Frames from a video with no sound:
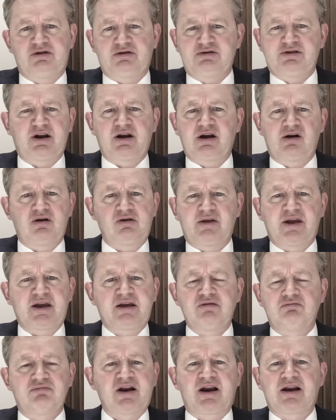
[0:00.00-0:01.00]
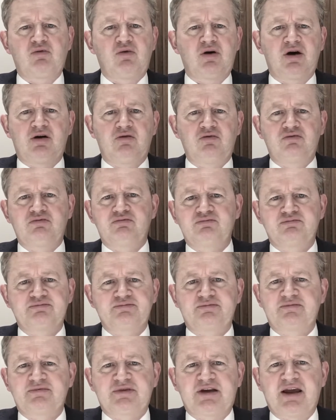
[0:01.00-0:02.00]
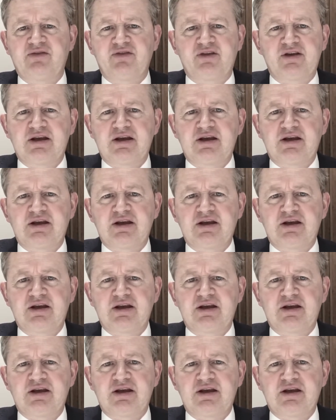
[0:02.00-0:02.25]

you know, they can bloody well get